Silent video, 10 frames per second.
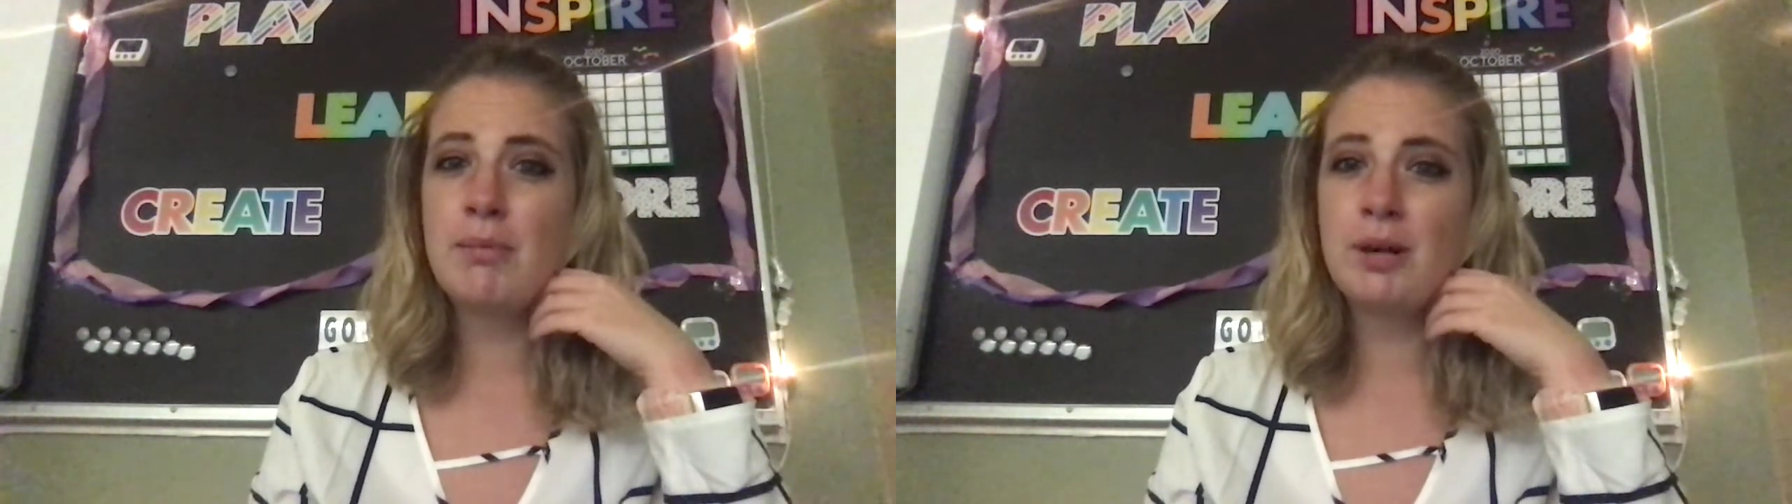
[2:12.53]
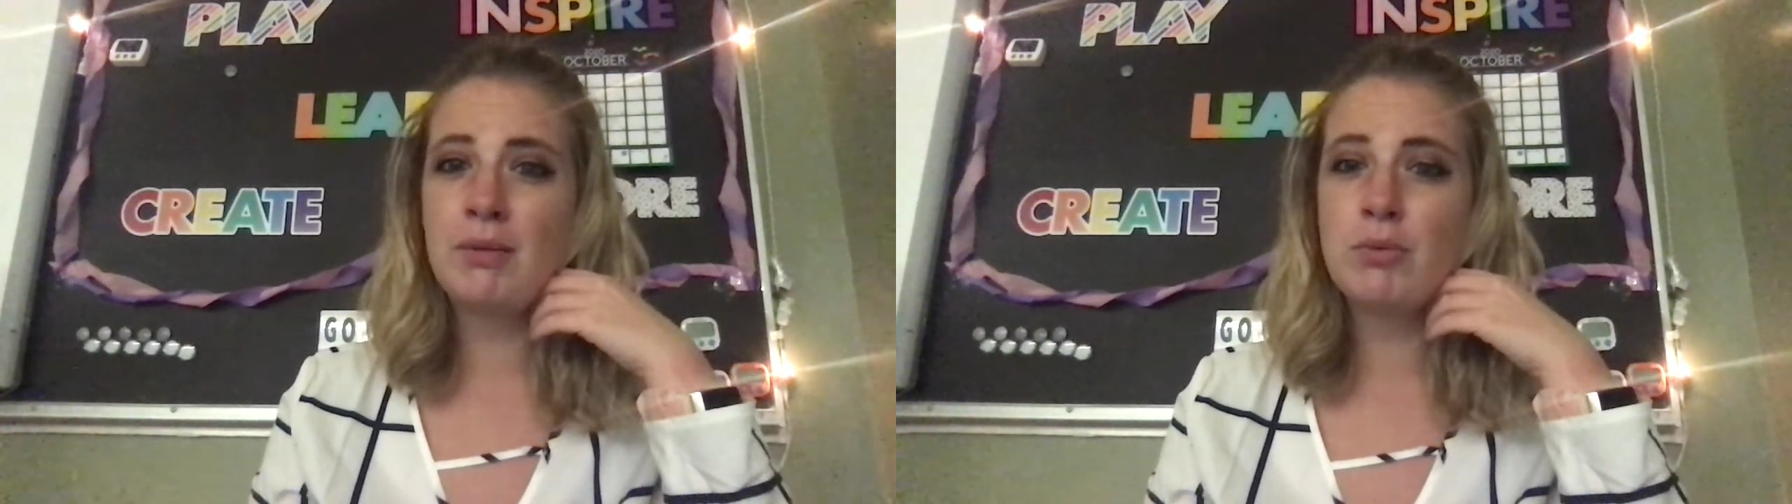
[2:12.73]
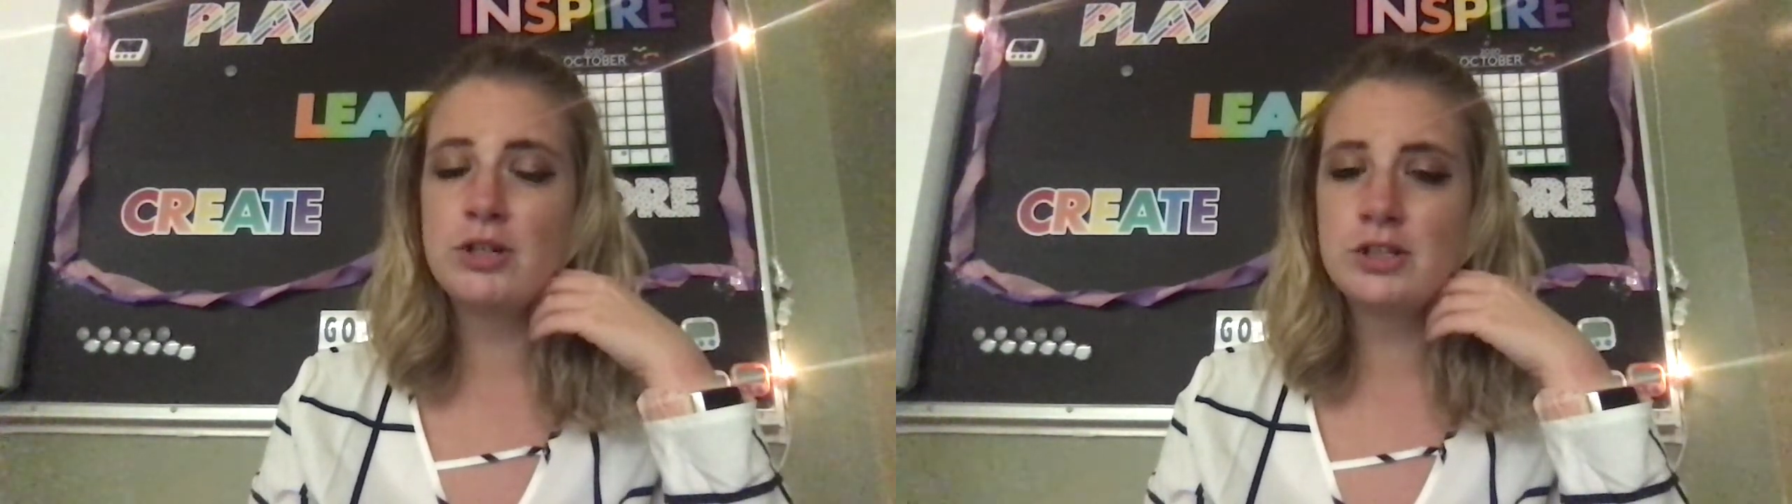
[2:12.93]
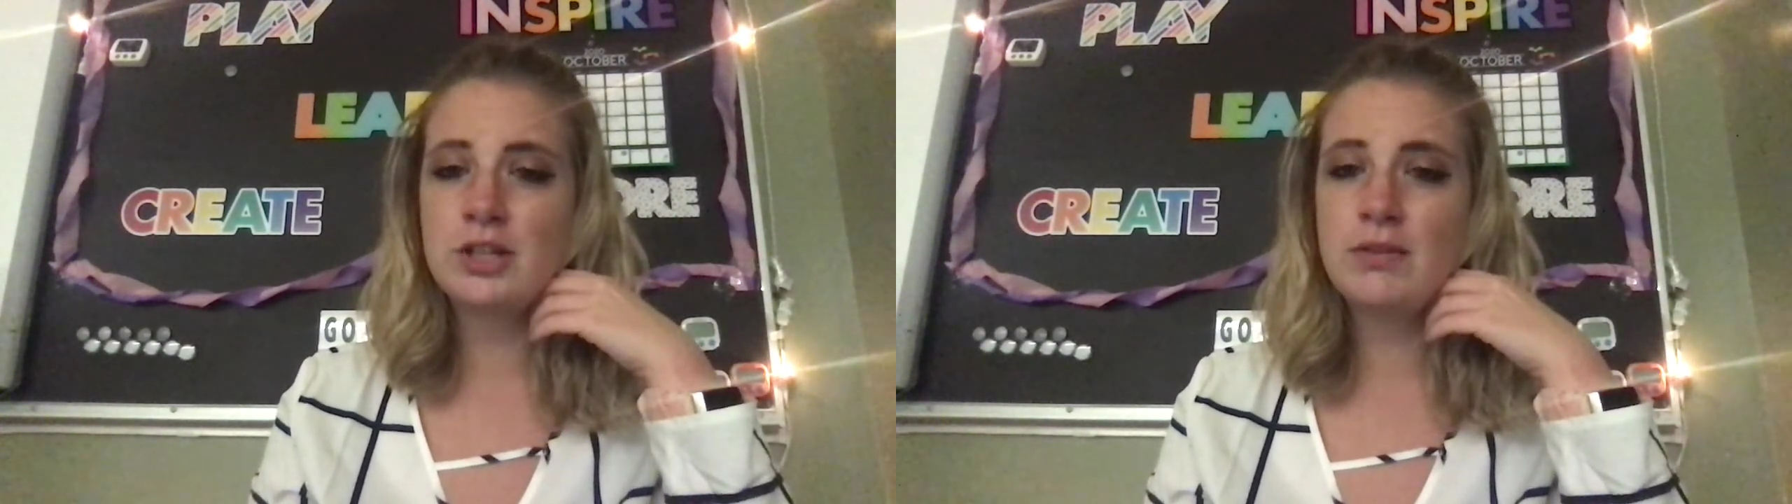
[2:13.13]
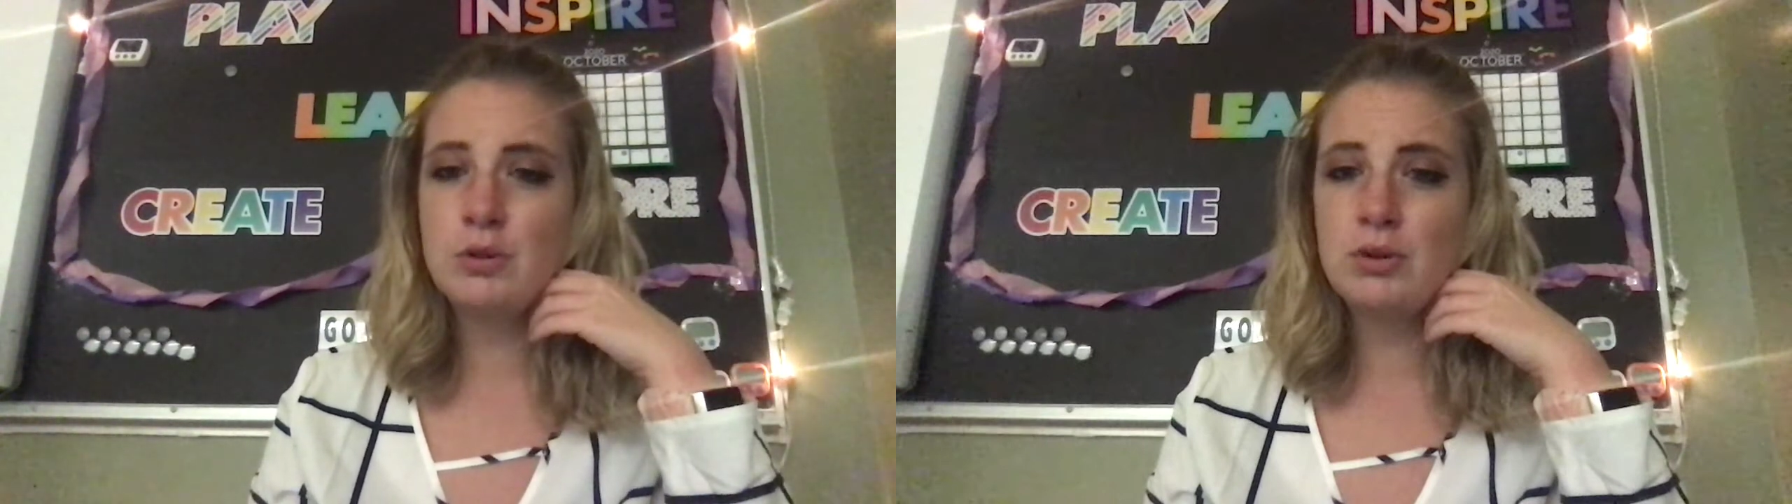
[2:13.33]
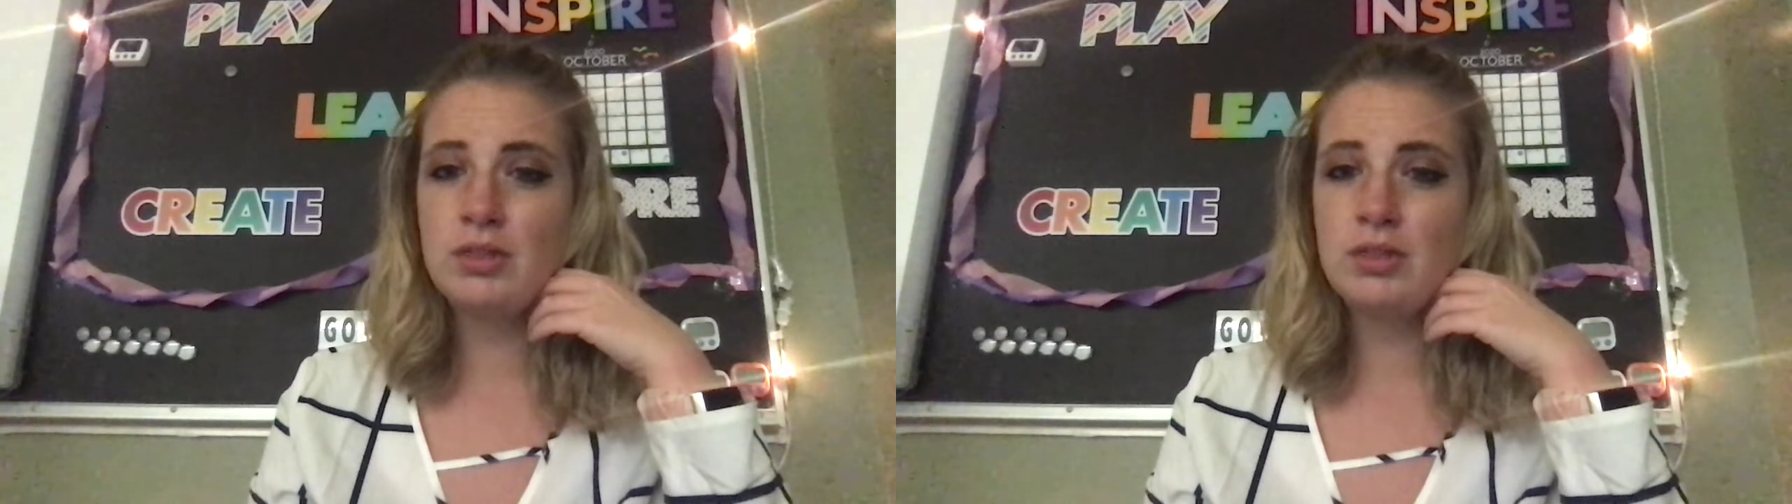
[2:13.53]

but I'm wondering if you could